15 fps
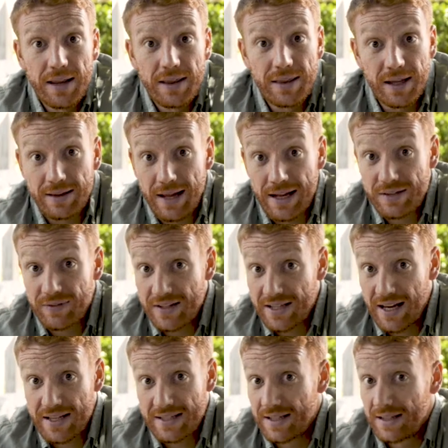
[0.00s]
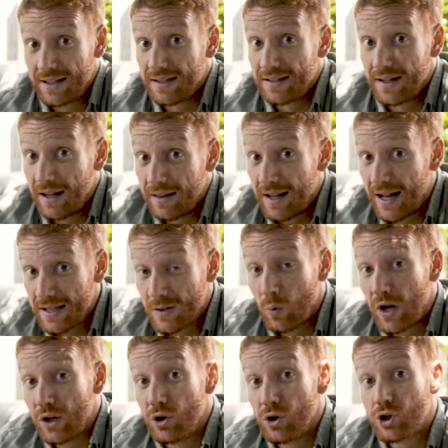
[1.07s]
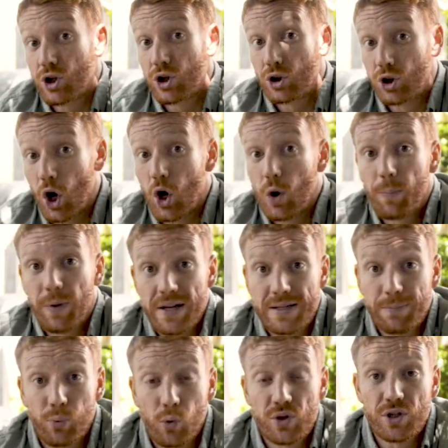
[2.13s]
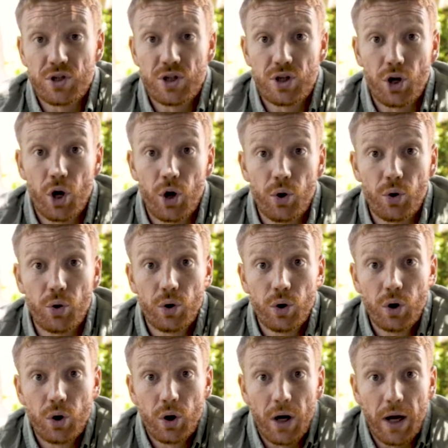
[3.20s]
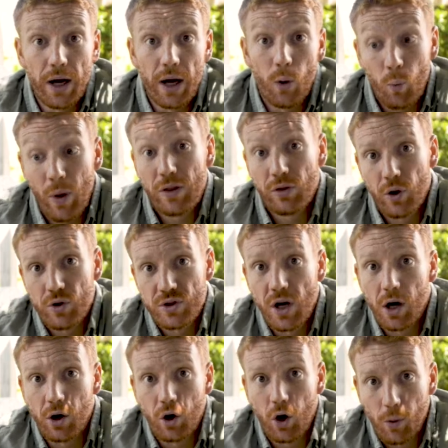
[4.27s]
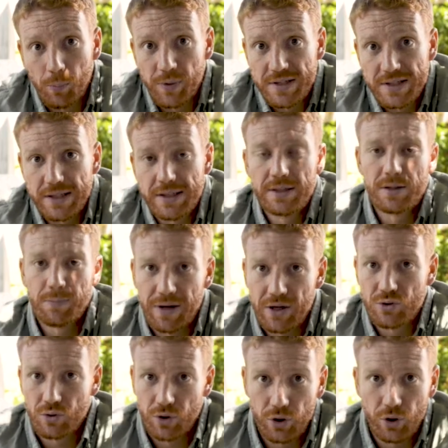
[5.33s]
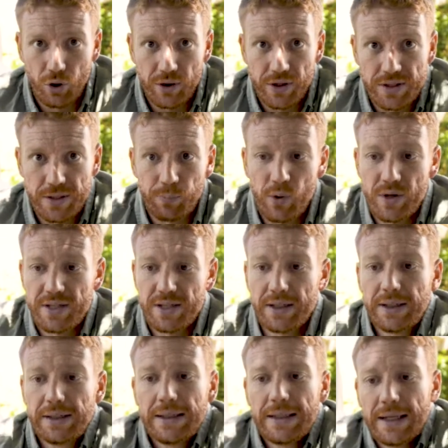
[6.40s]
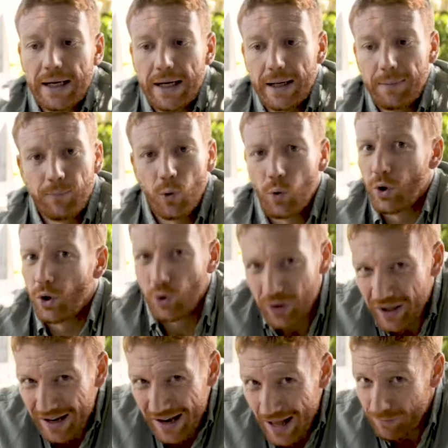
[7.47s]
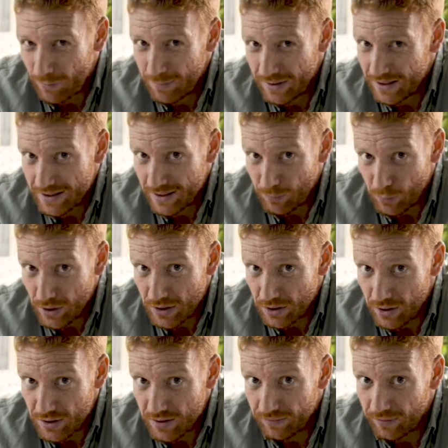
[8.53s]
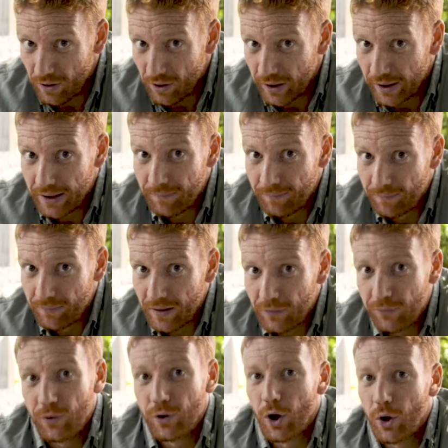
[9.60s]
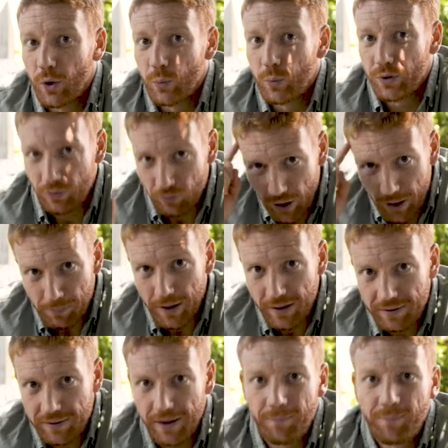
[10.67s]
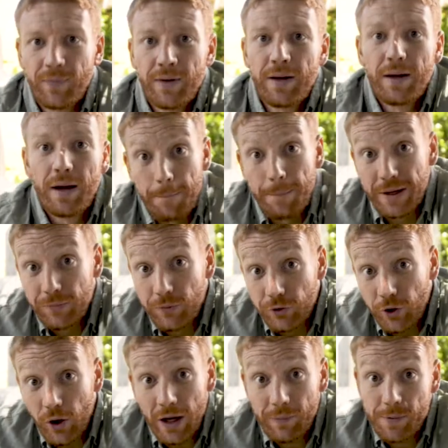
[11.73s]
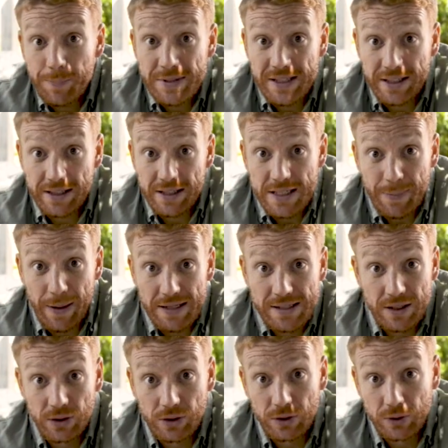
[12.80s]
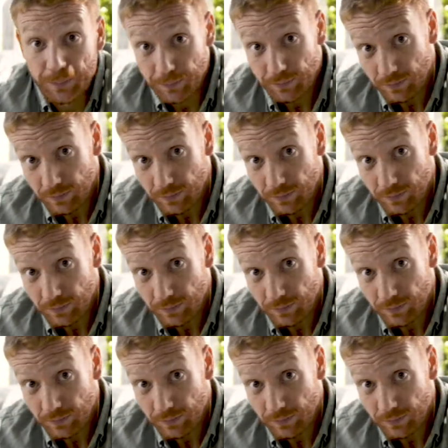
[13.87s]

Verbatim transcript: then that's fantastic and, and that's when you should go. But it's important to know uh, when those are, obviously, to make sure that you're not disappointed. Um, although you can never be disappointed on safari, if you go with the right mindset. But if you don't have a particular spectacle